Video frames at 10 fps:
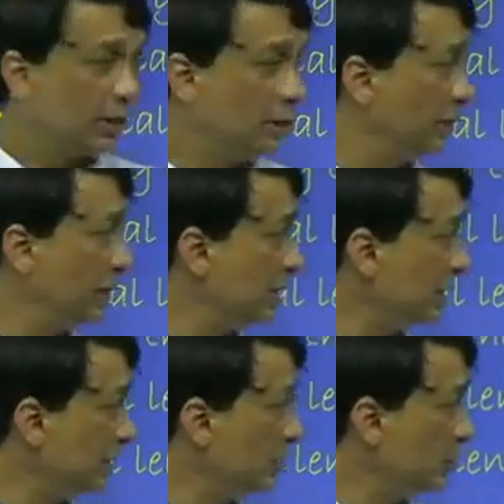So this
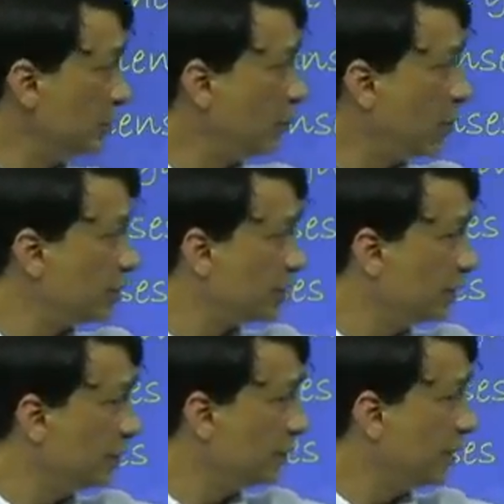is usually
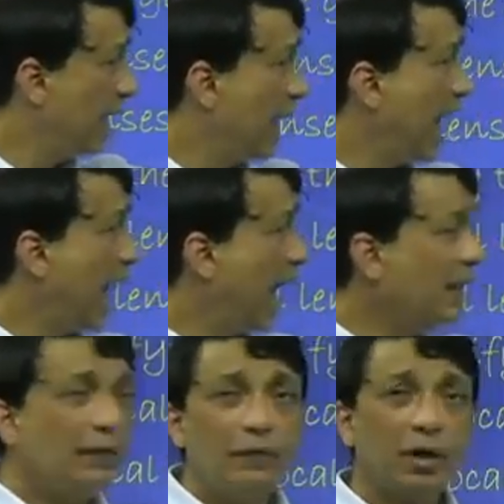positive.
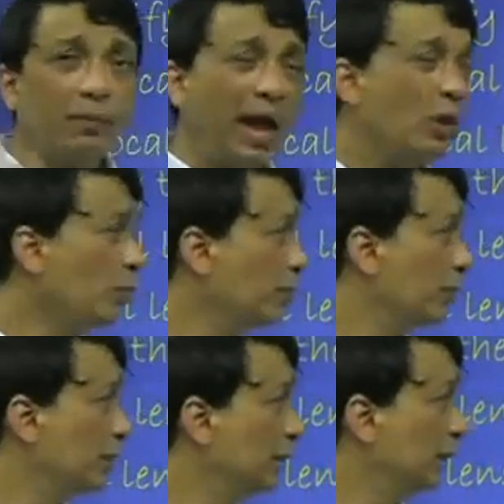And if you are a myope,
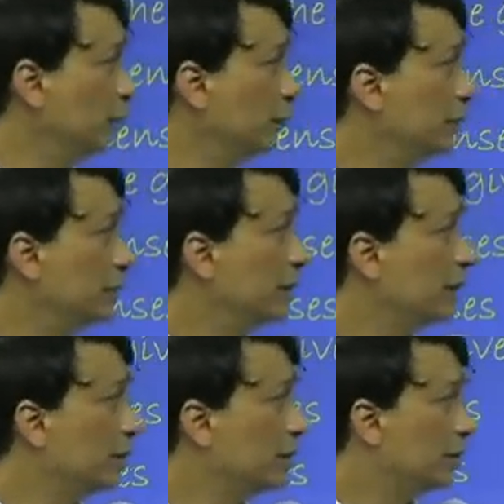then
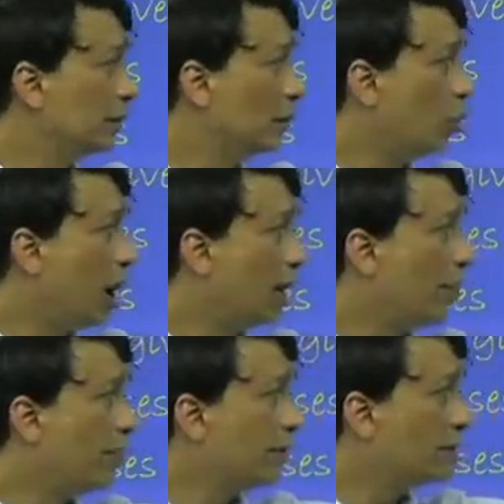the
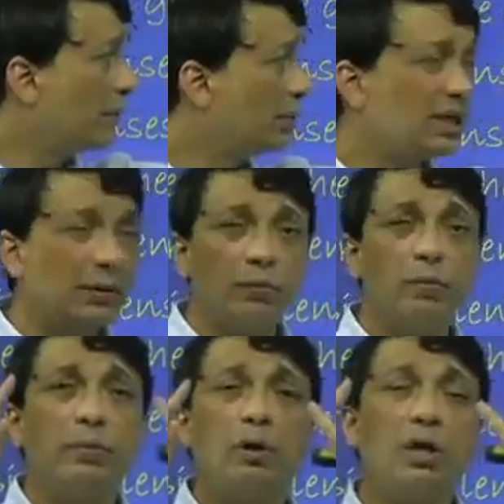upper segment
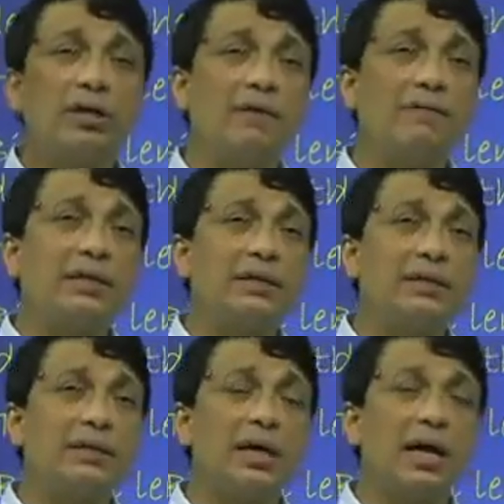will be concave
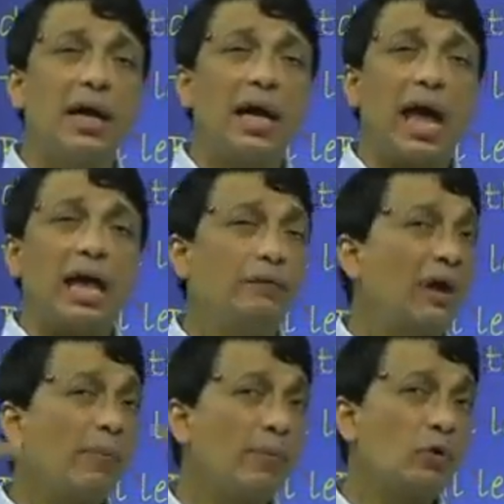lenses. And if
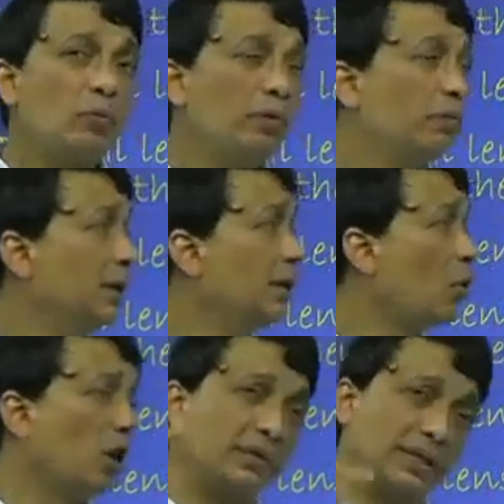you have metrope, they will be
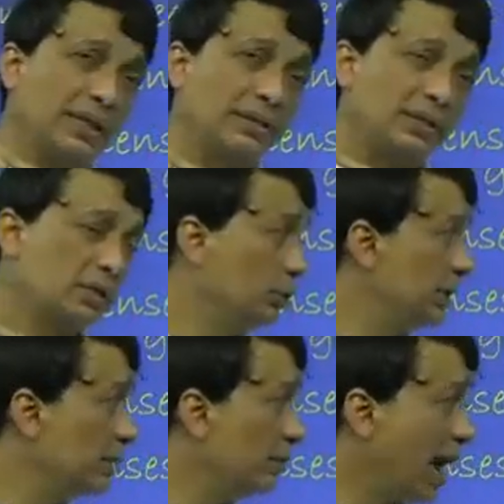convex lenses. So
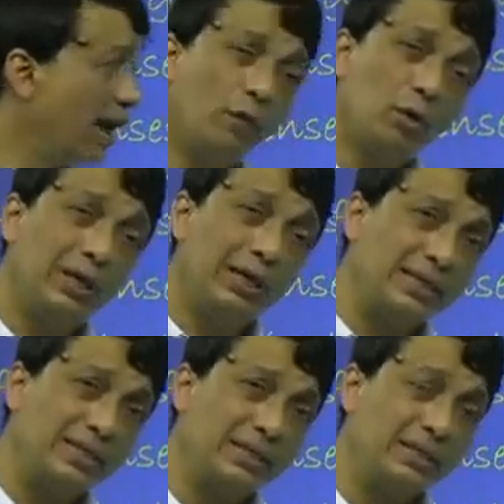these are bifocal
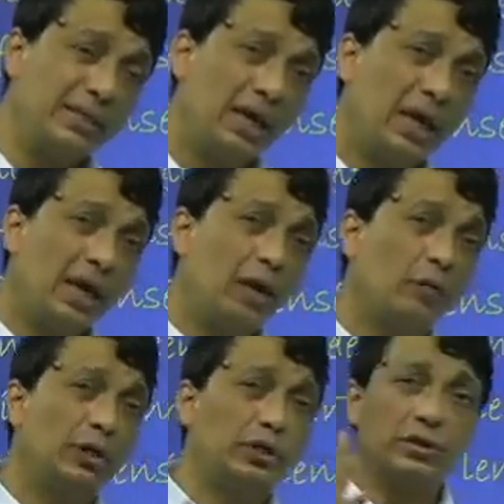lenses,
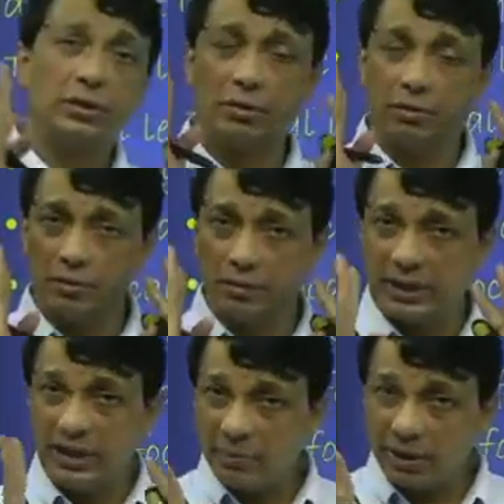which the
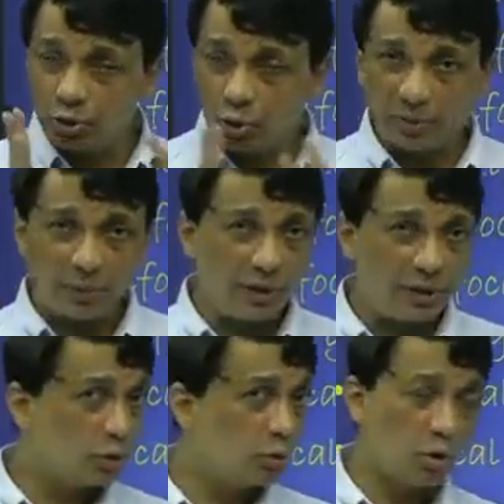emetropic
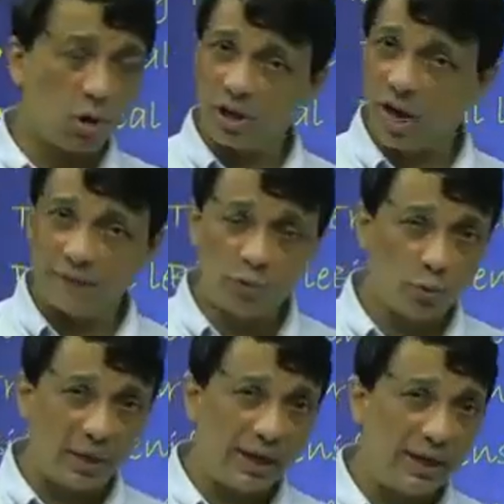patients do not have to
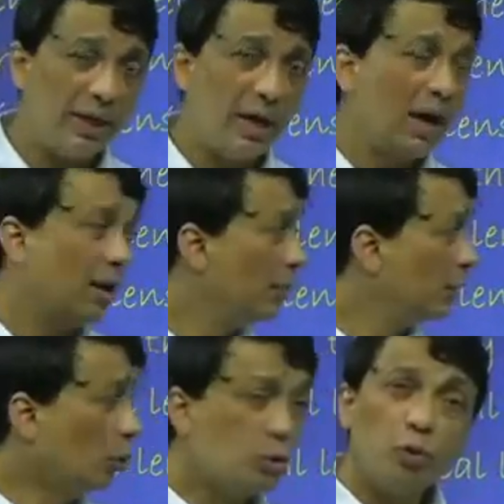wear.
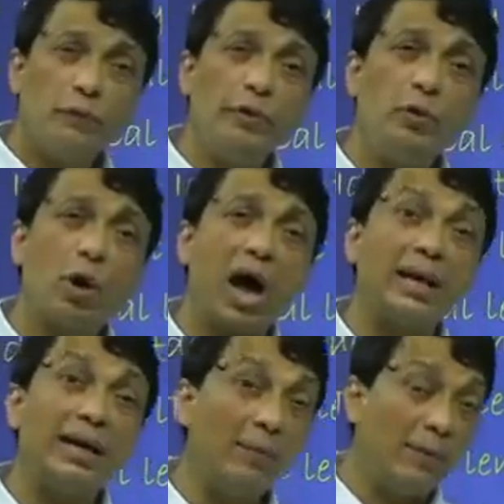But those of you
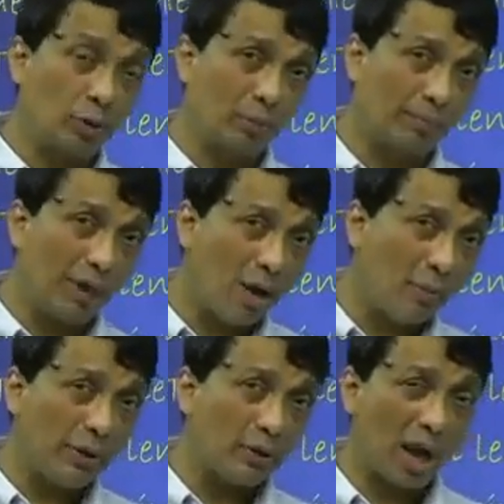are ametropic,
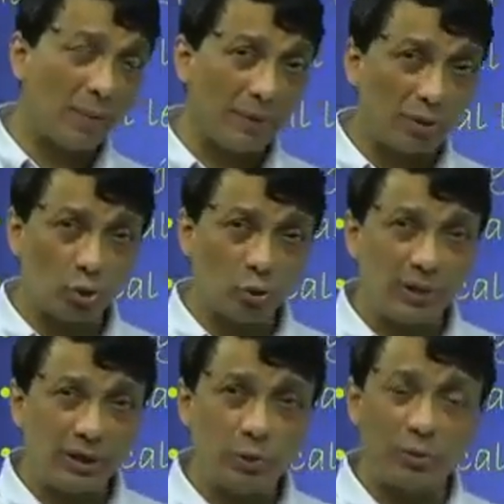myopics or
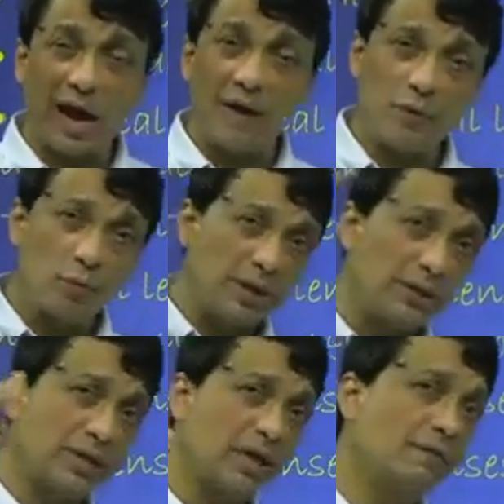hypermetropics, you will have to wear
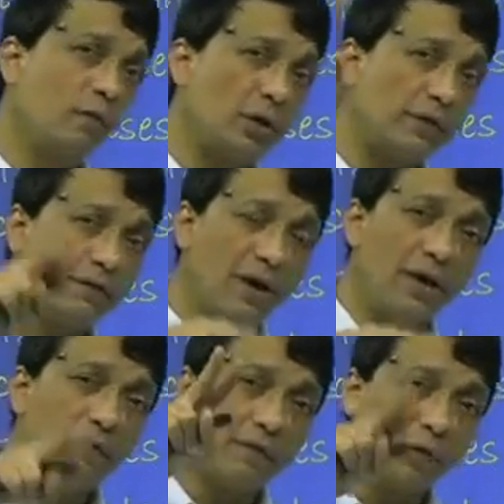this at
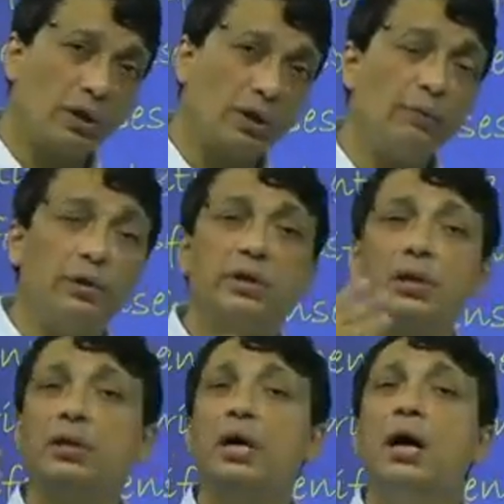45 or 40 when you
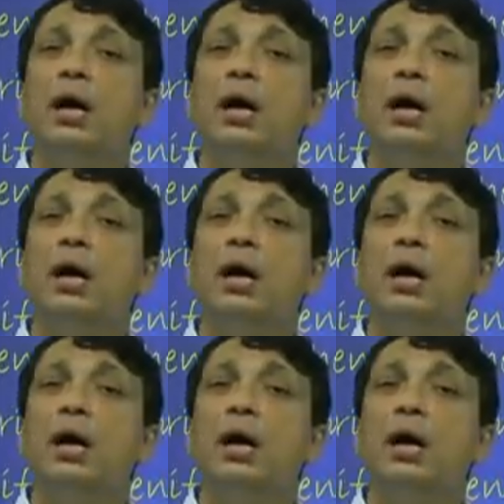turn